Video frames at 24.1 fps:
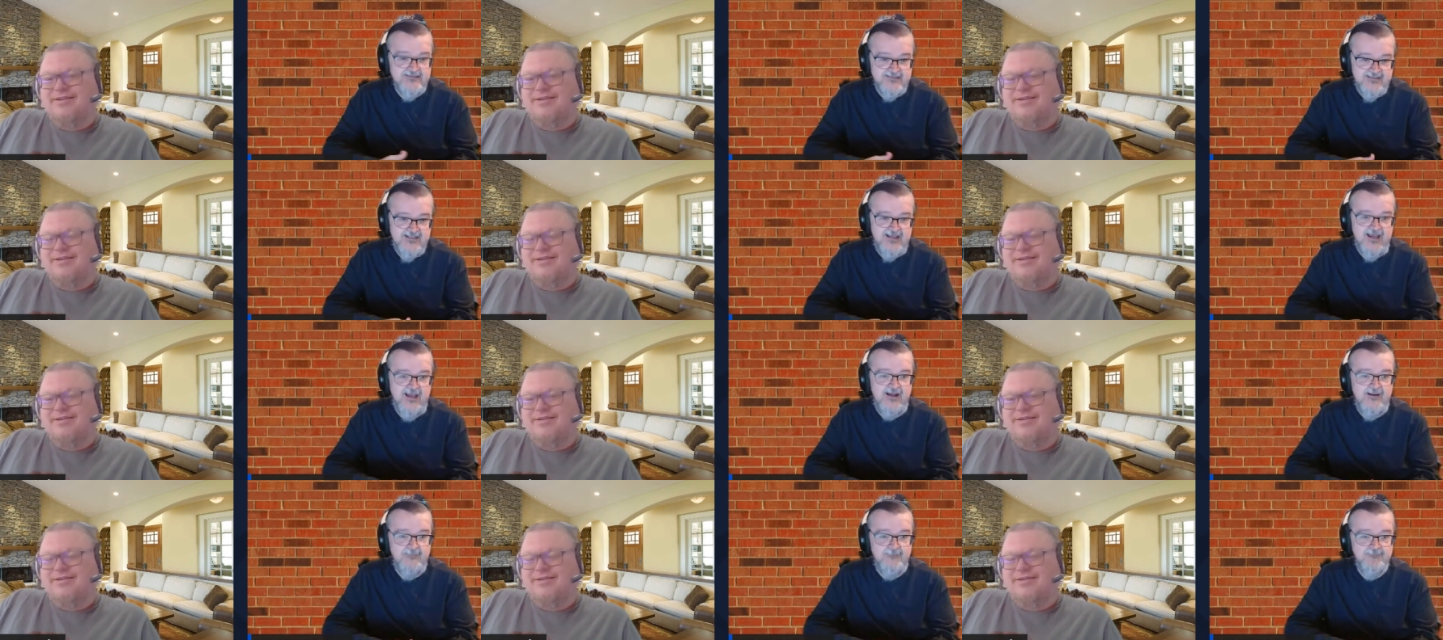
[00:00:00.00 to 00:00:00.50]

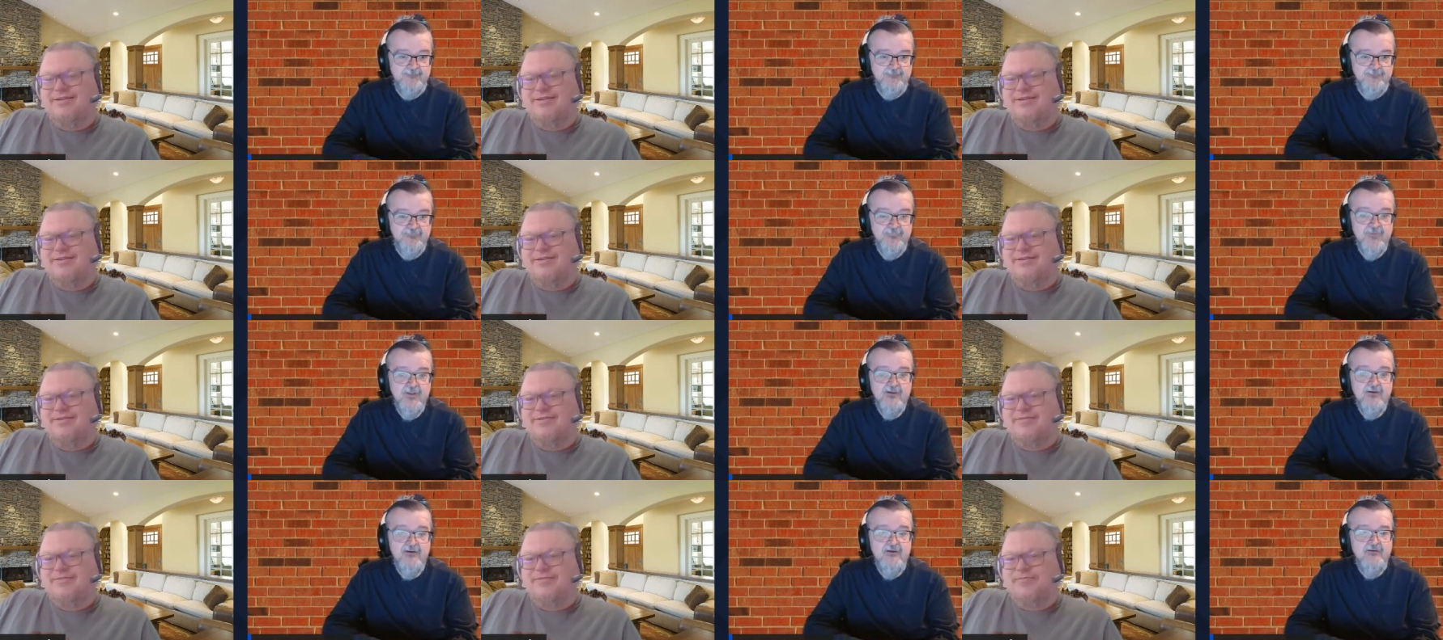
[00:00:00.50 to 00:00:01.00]
Speaker 1: them
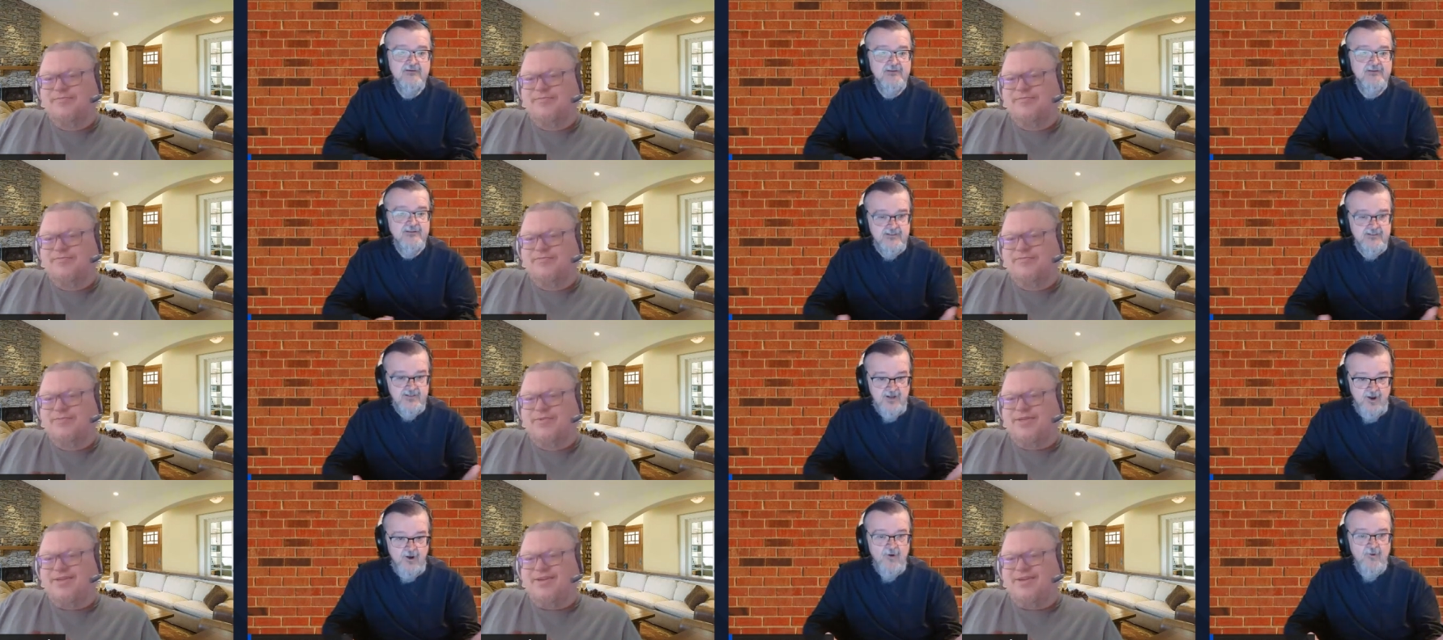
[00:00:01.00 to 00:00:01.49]

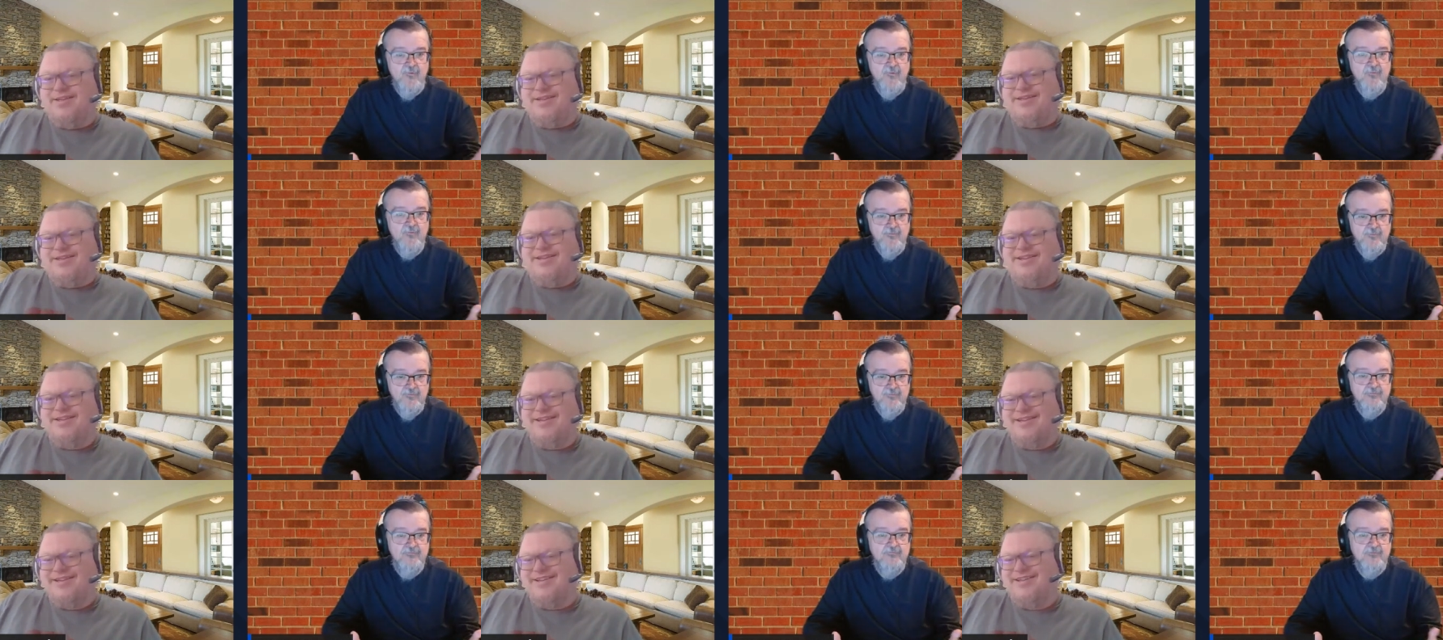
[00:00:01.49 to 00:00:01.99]
you know,
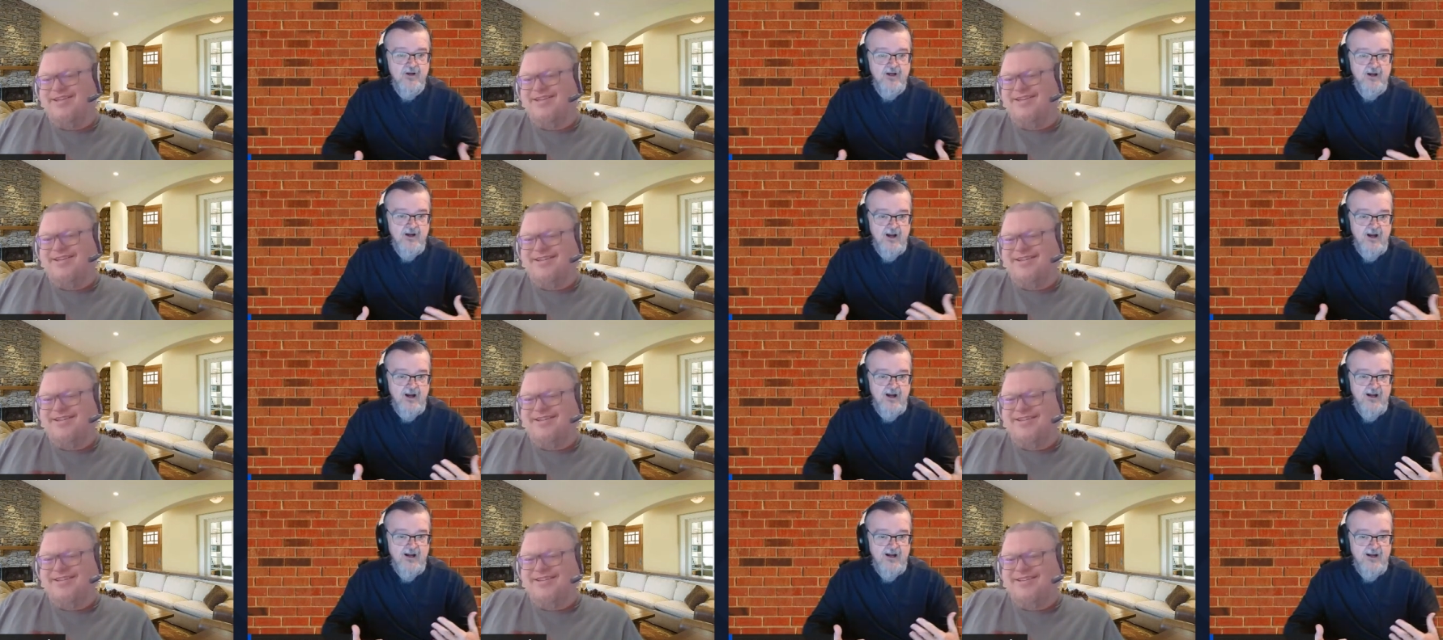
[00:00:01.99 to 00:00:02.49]

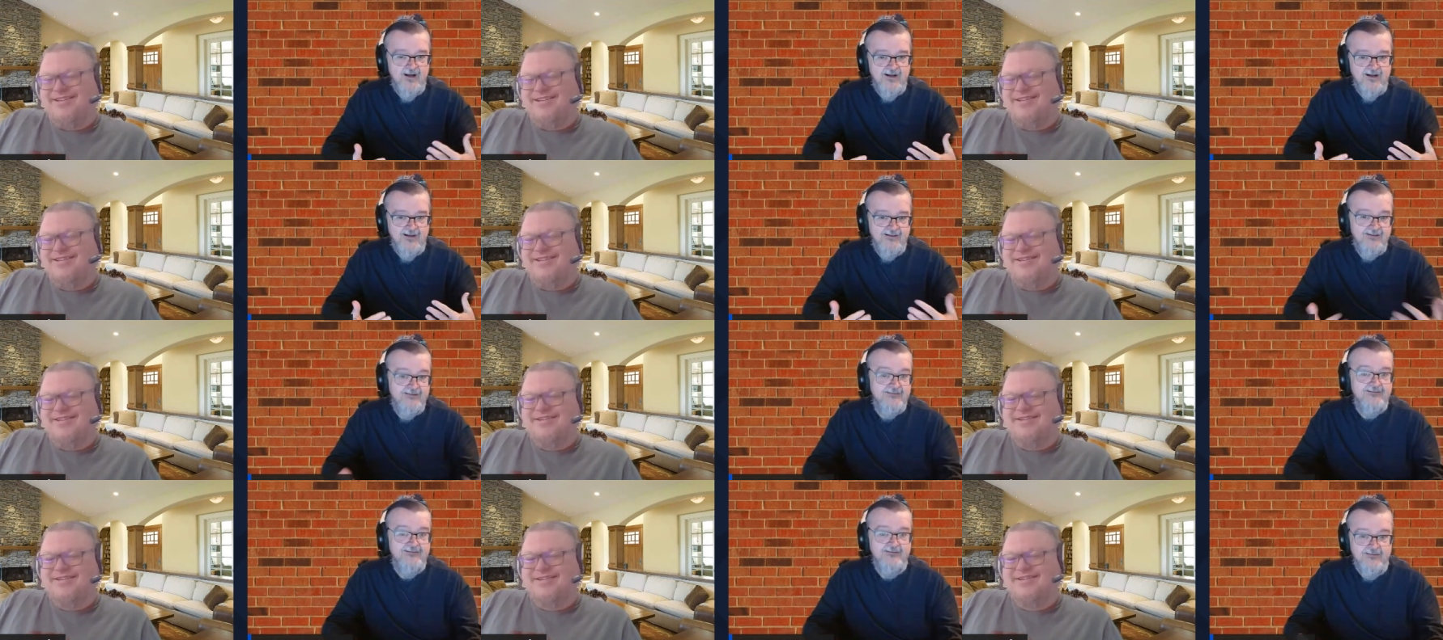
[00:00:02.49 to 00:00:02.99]

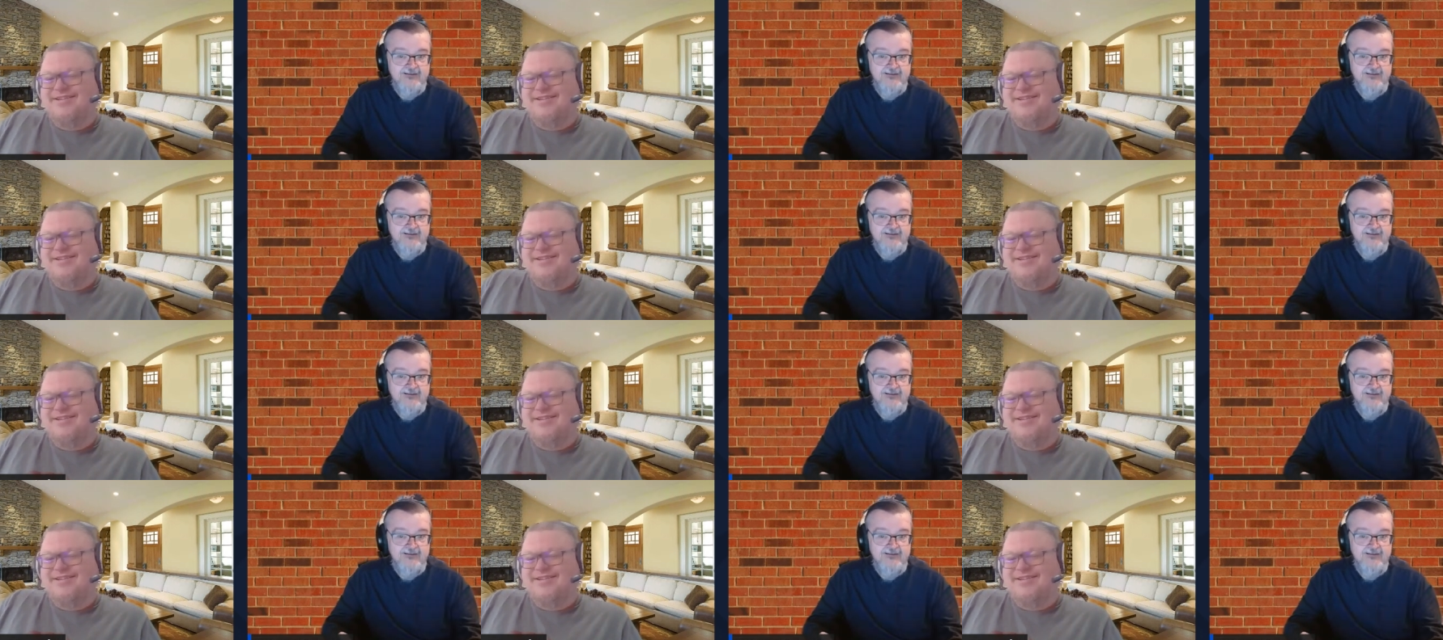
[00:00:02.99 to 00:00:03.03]
uh,